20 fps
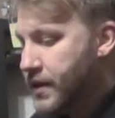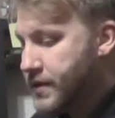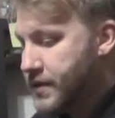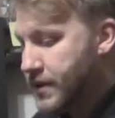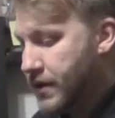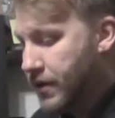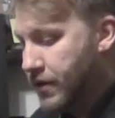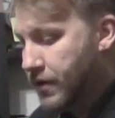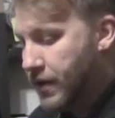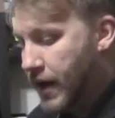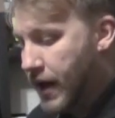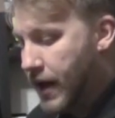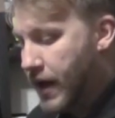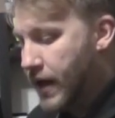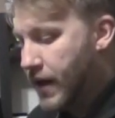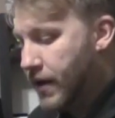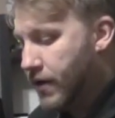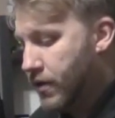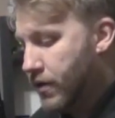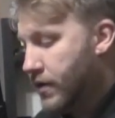So
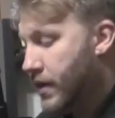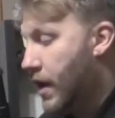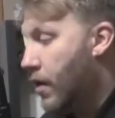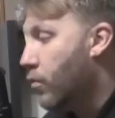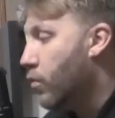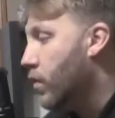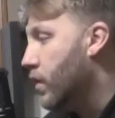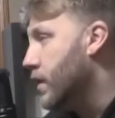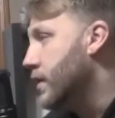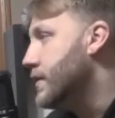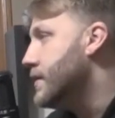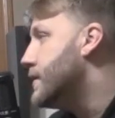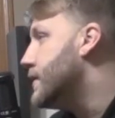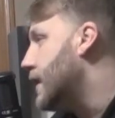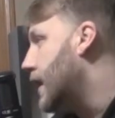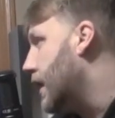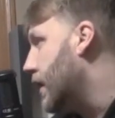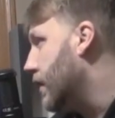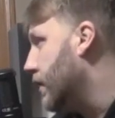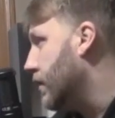or that one
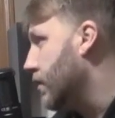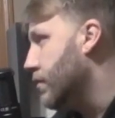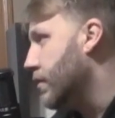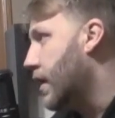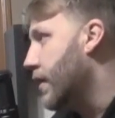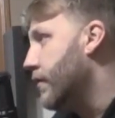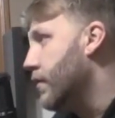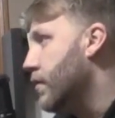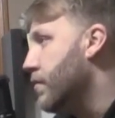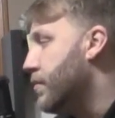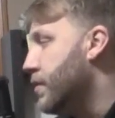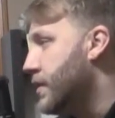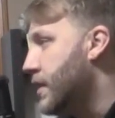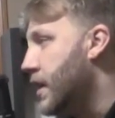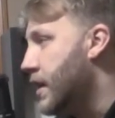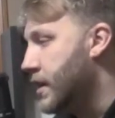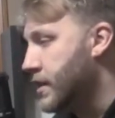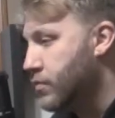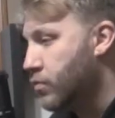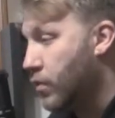sale or whatever. But
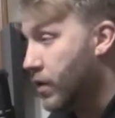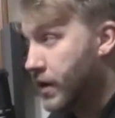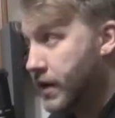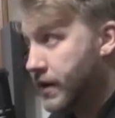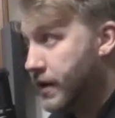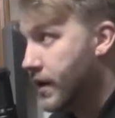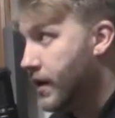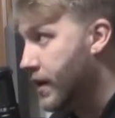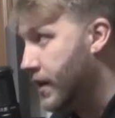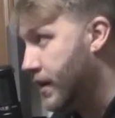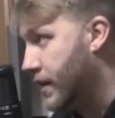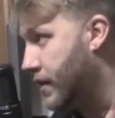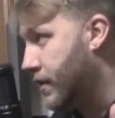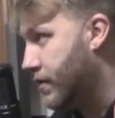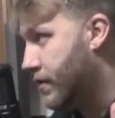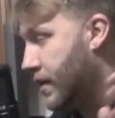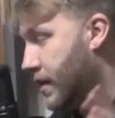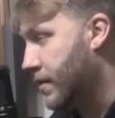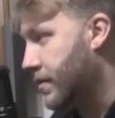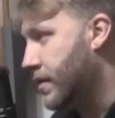then it's one and done, and you
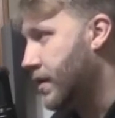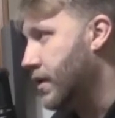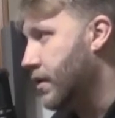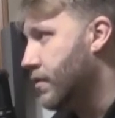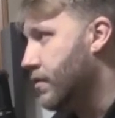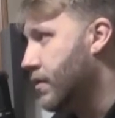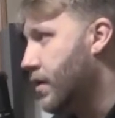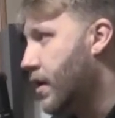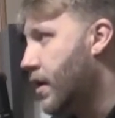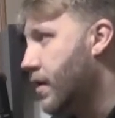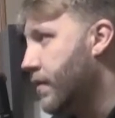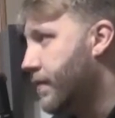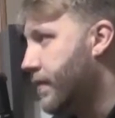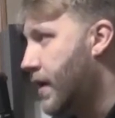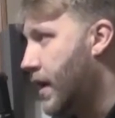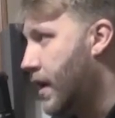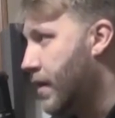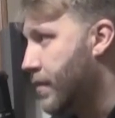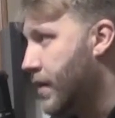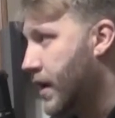think, all right,
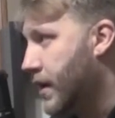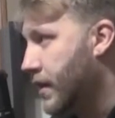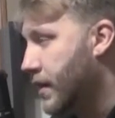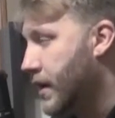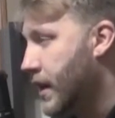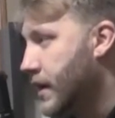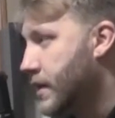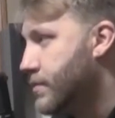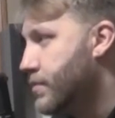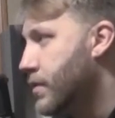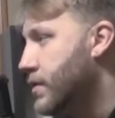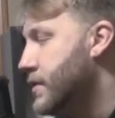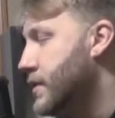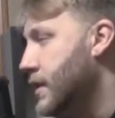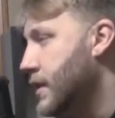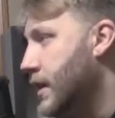fine, I'm on to the next person.